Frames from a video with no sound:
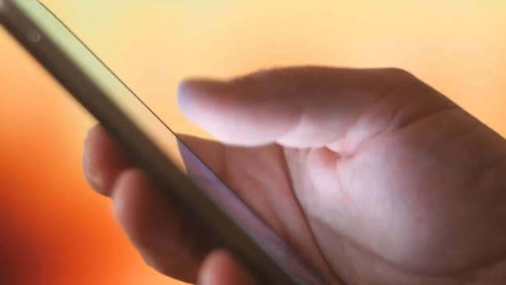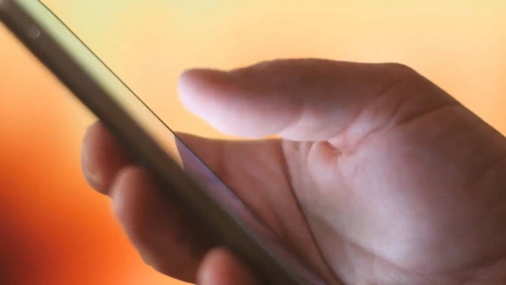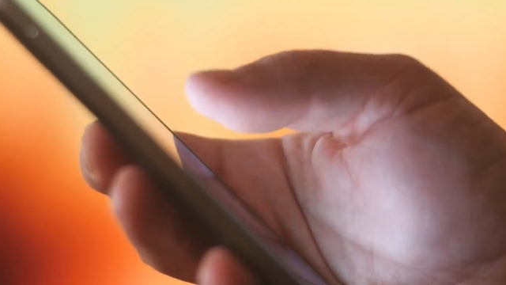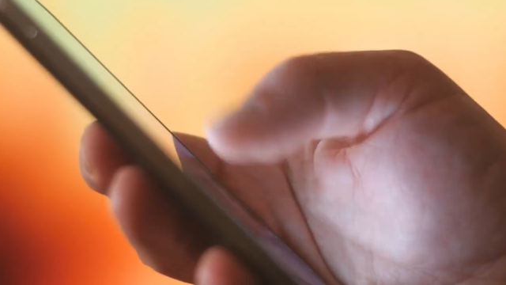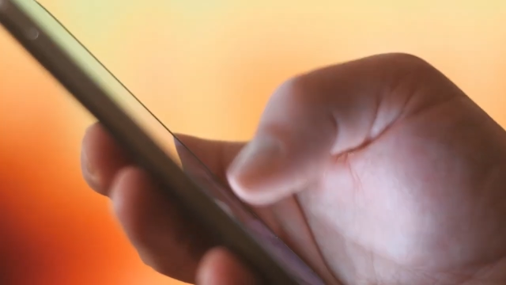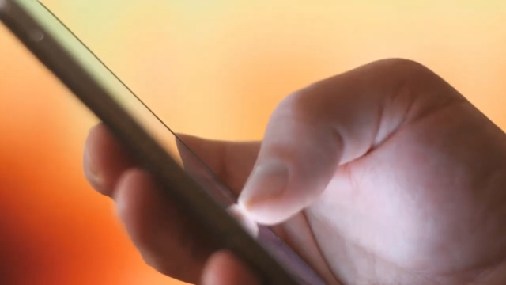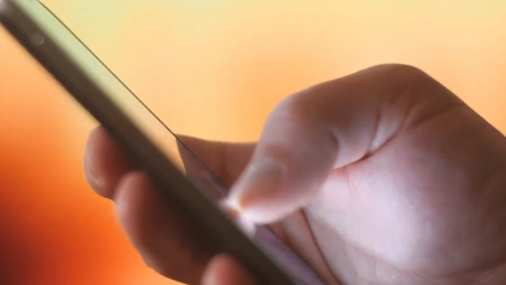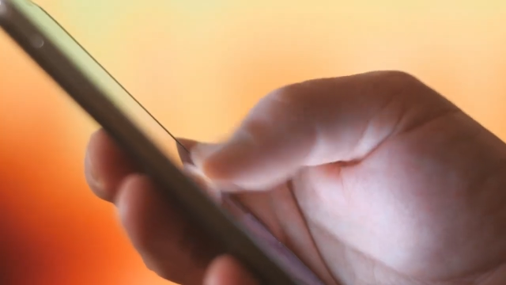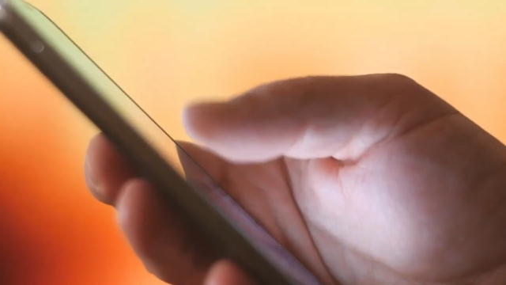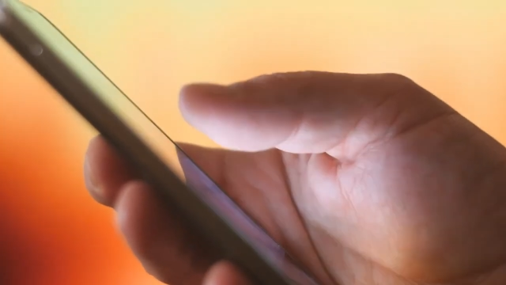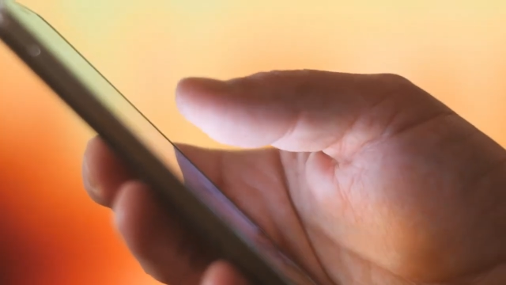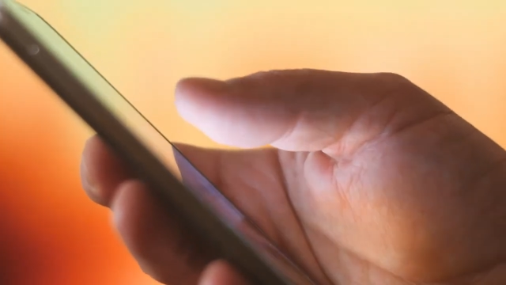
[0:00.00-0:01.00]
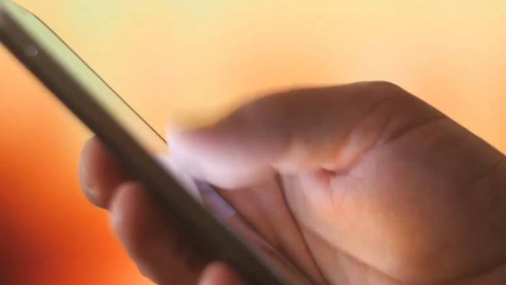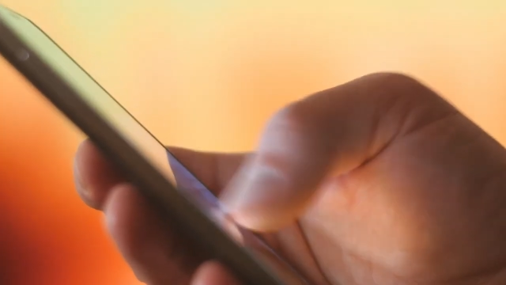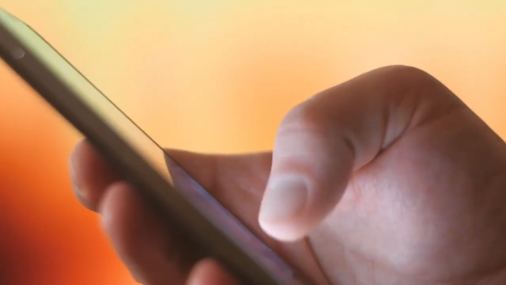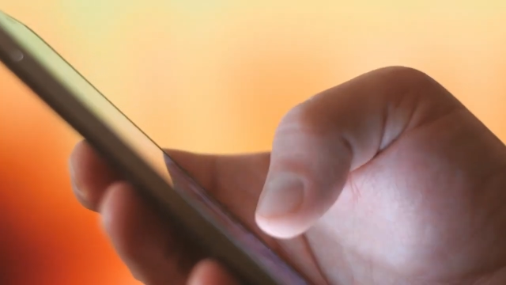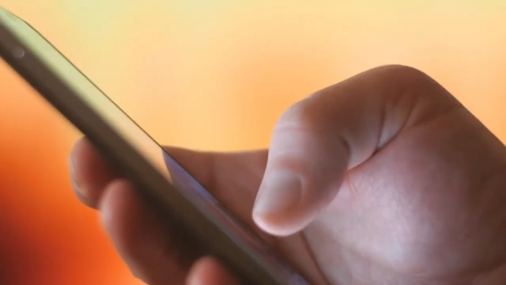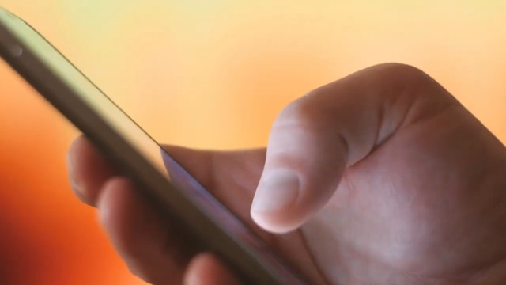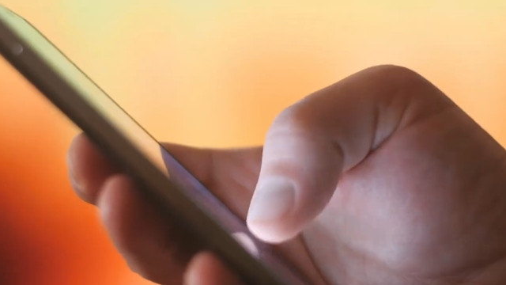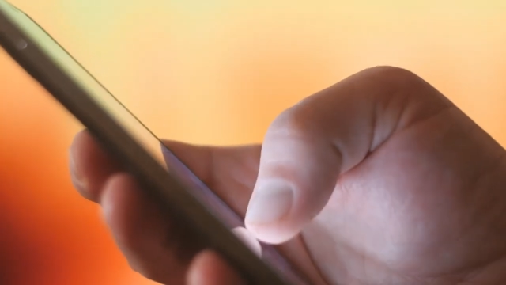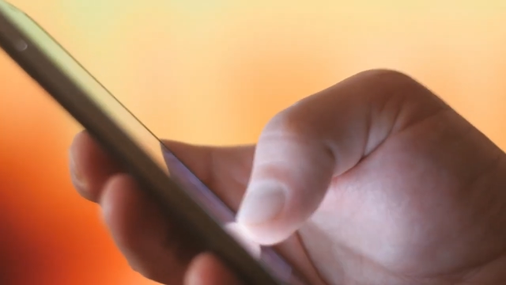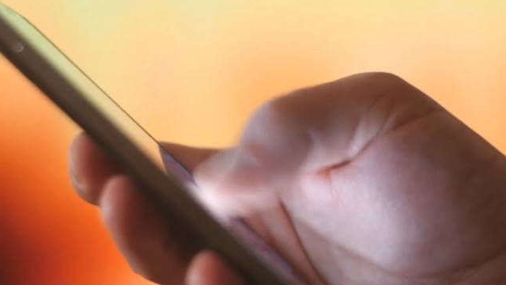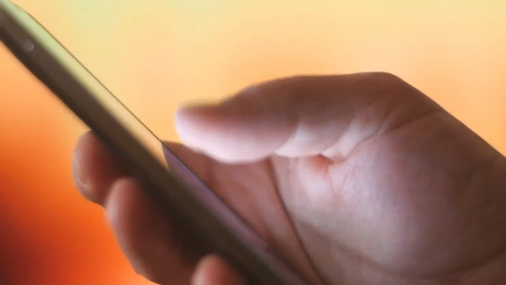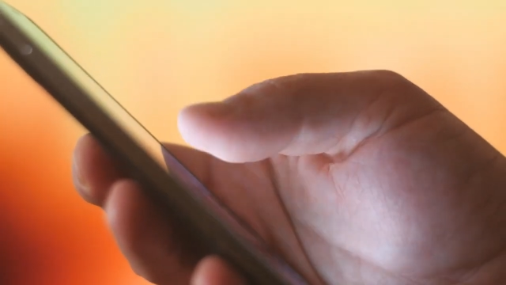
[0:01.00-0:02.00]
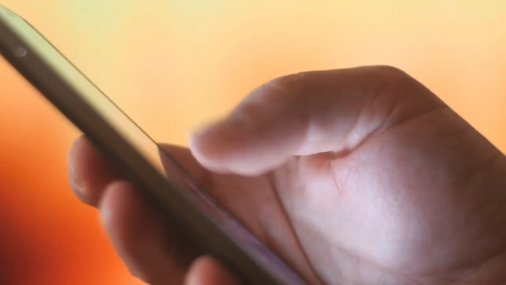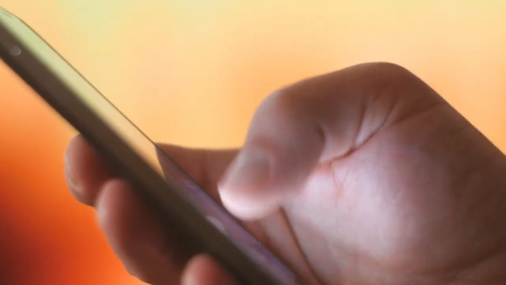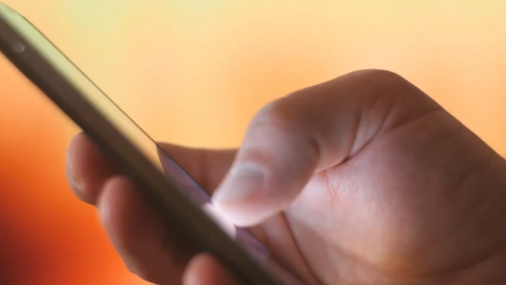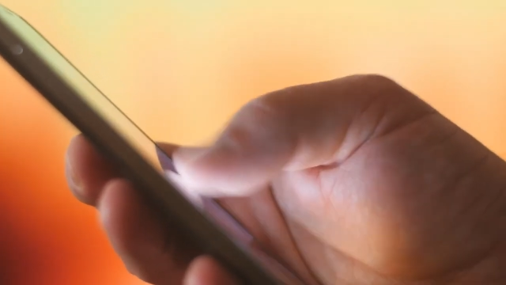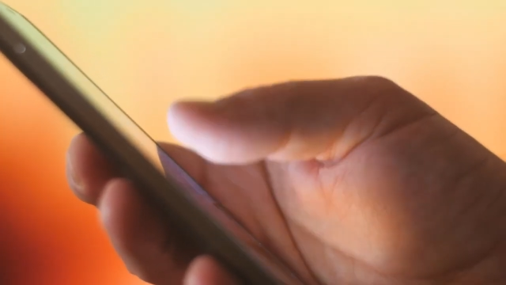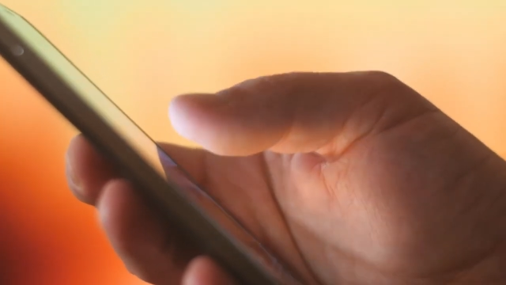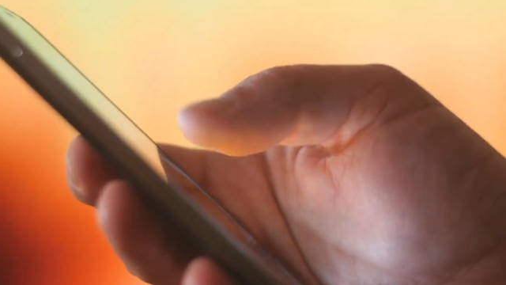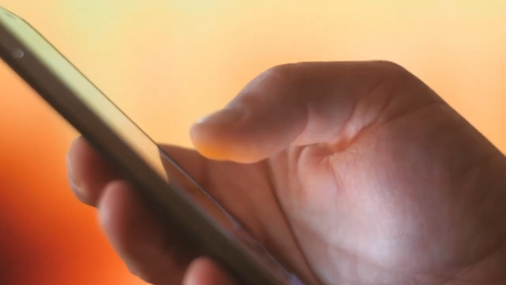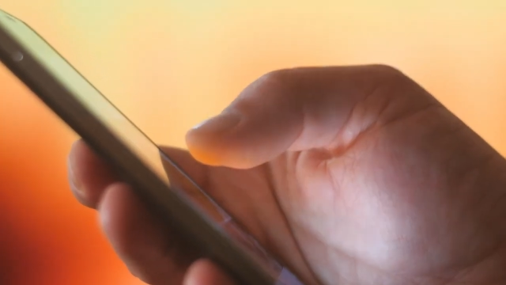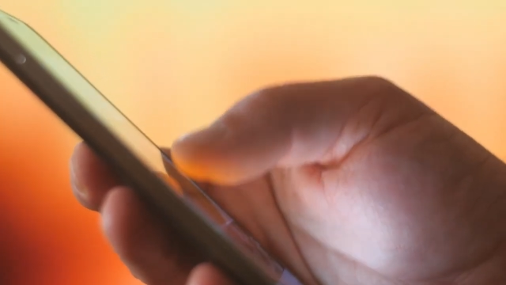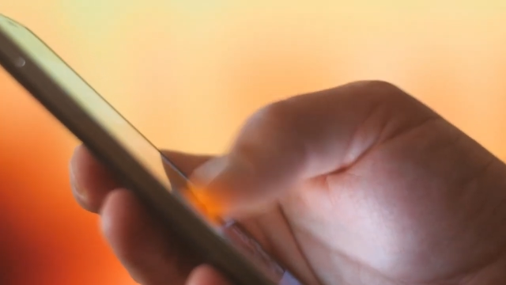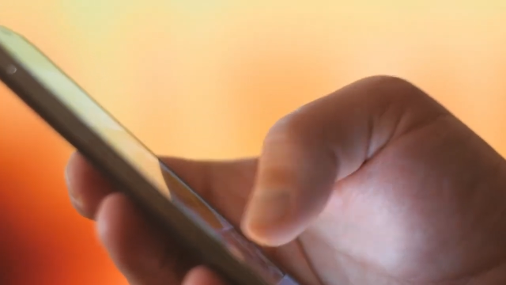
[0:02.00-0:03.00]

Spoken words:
Nobody's mouth can be seen.